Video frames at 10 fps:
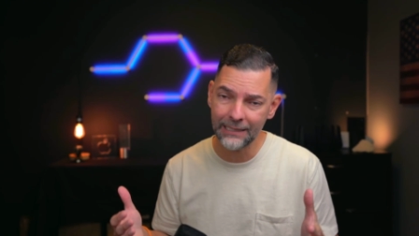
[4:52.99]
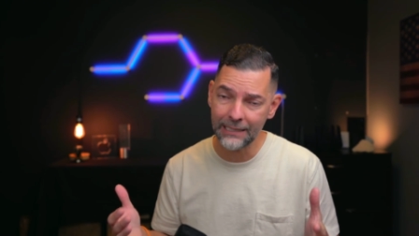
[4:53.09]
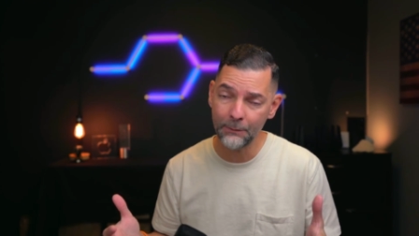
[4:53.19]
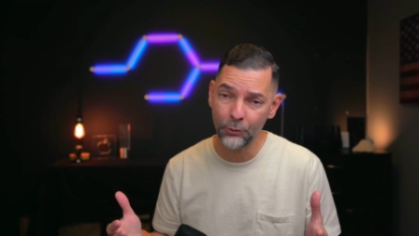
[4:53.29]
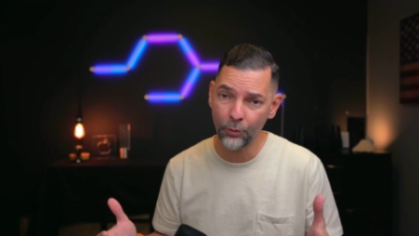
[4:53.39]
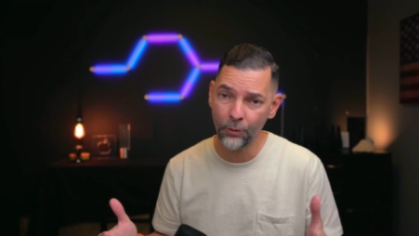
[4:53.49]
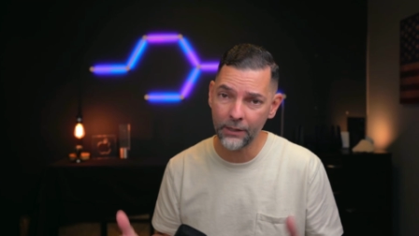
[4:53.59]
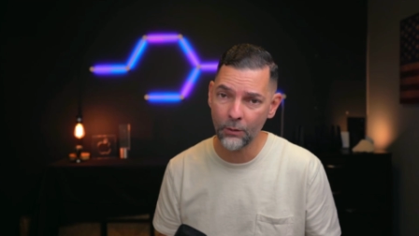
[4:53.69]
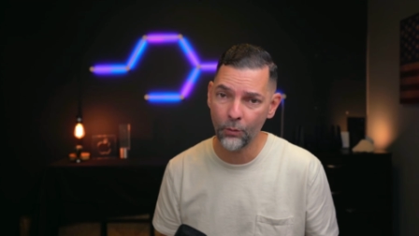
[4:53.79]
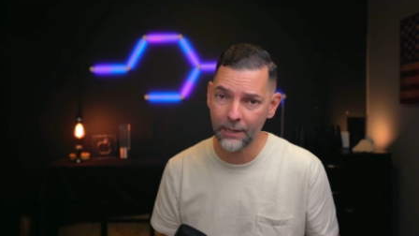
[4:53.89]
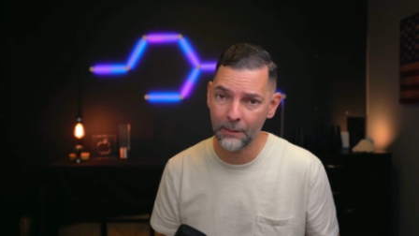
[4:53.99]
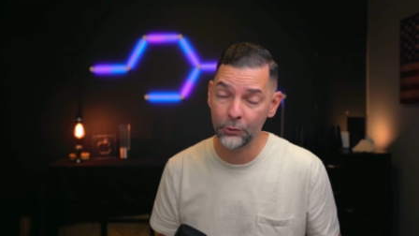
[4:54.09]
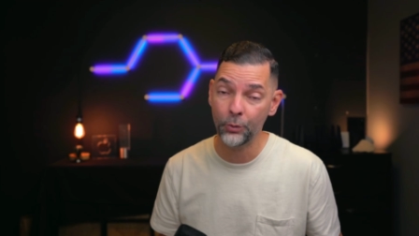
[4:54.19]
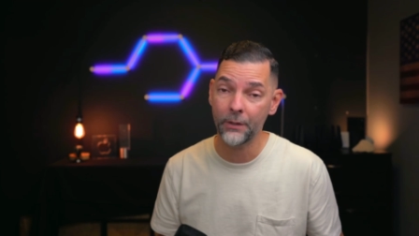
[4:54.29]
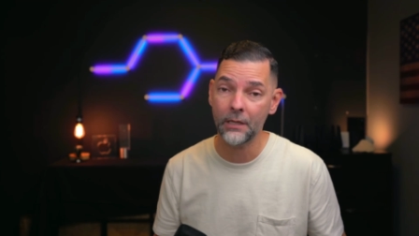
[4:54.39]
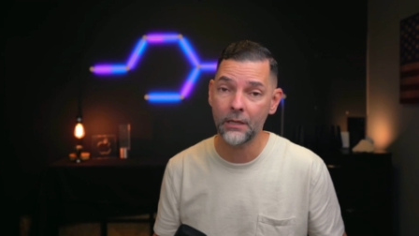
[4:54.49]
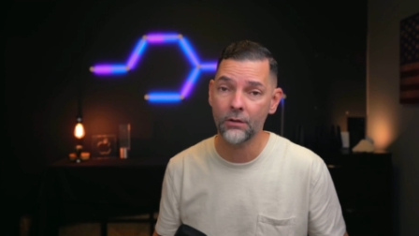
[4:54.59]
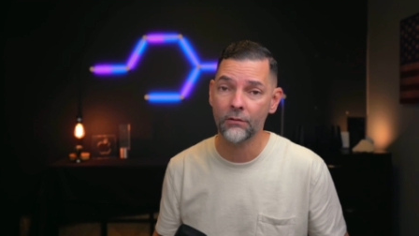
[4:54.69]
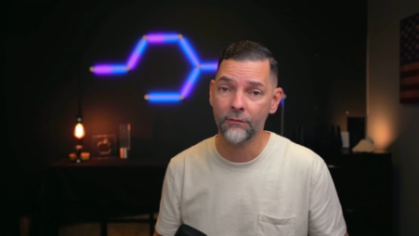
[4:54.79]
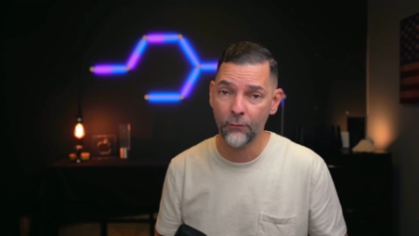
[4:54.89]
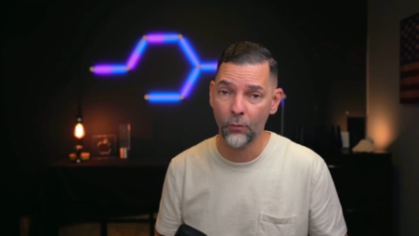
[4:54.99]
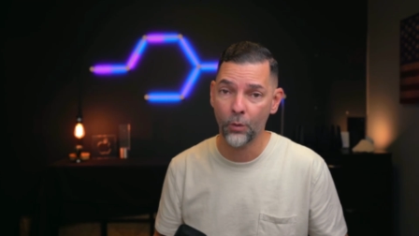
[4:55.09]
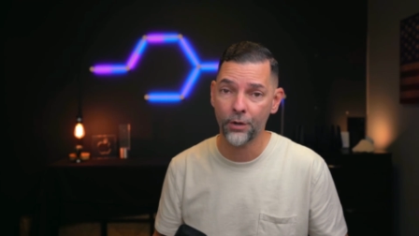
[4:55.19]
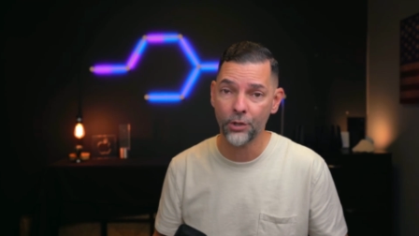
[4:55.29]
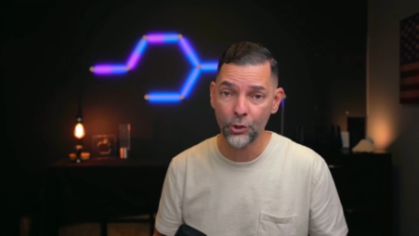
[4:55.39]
keep doing what I'm doing here for